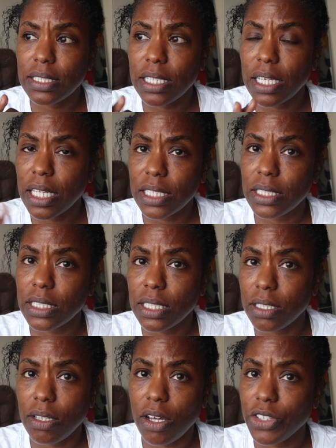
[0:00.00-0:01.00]
against
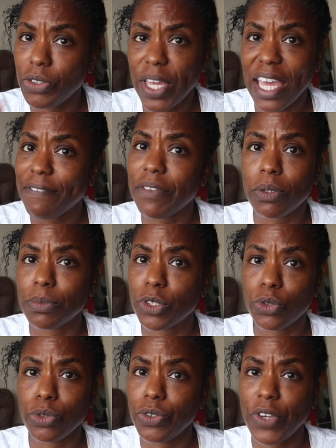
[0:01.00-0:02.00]
the law. You can't
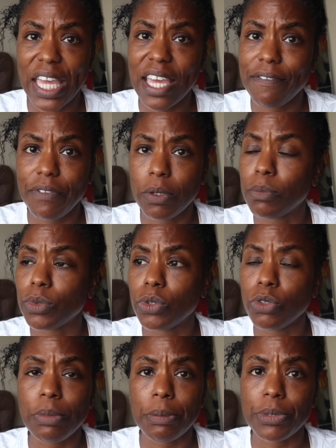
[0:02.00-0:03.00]
film
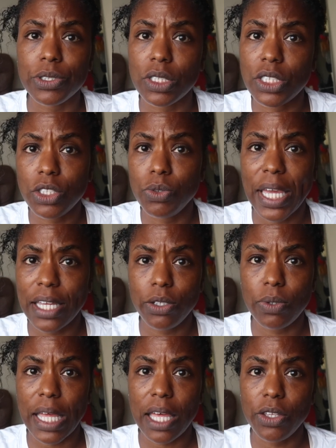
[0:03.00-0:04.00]
crew members. You can't
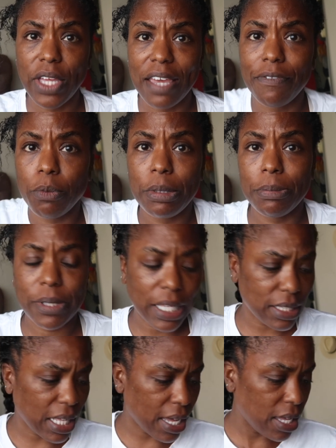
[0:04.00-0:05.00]
do that. You can't film people
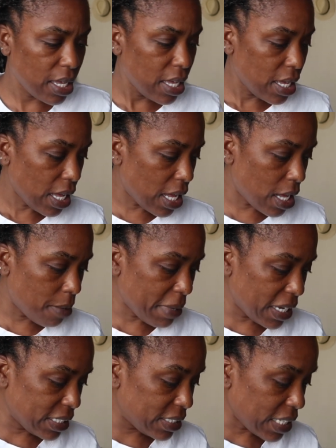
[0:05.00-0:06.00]
like that.
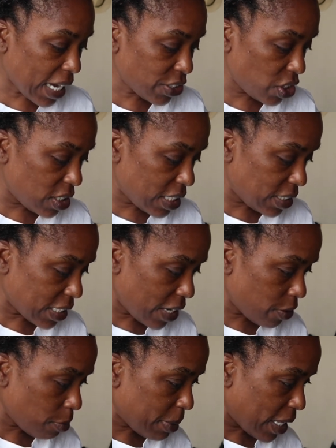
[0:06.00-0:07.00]
And it actually does say it
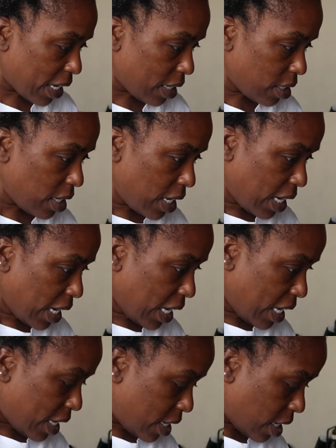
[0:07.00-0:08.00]
on the plane
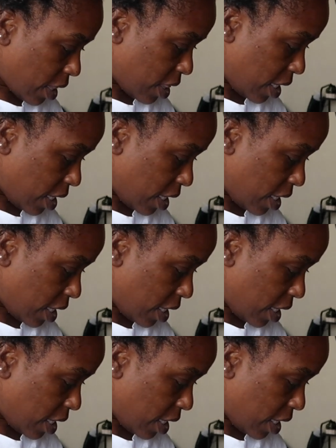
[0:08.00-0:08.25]
in